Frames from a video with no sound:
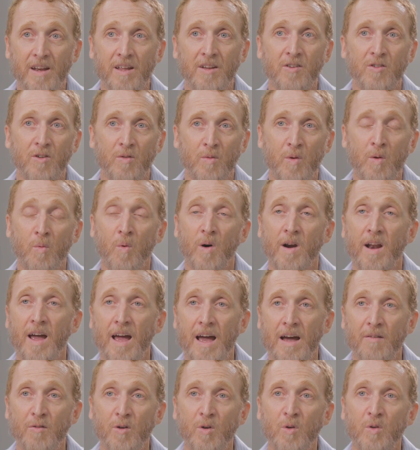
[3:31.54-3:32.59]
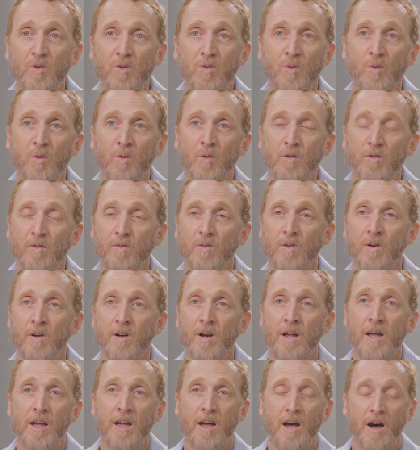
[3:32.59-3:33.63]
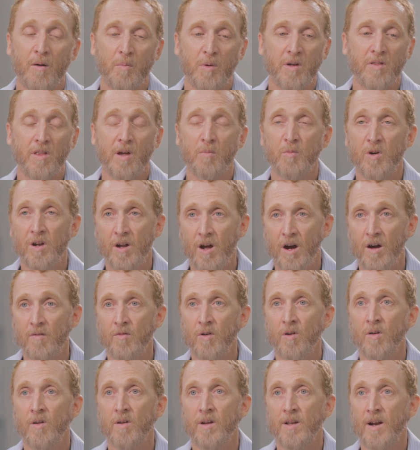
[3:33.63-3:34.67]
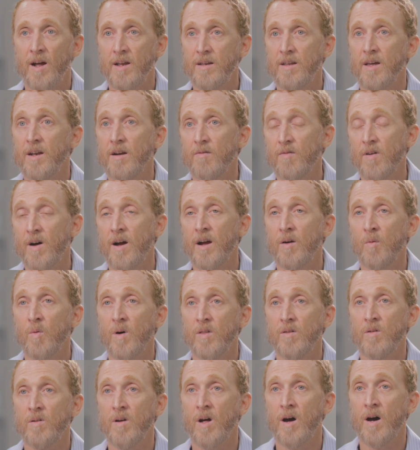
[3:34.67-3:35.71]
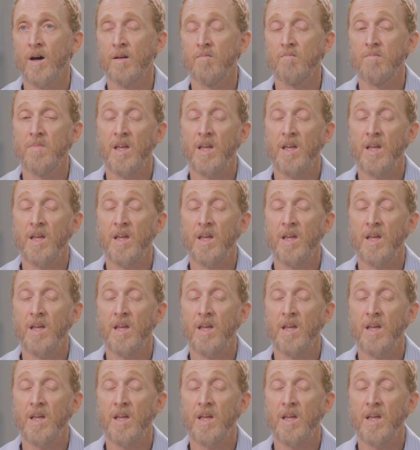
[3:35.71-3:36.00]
get injured, we want to have good tools for helping them recover and identifying whether or not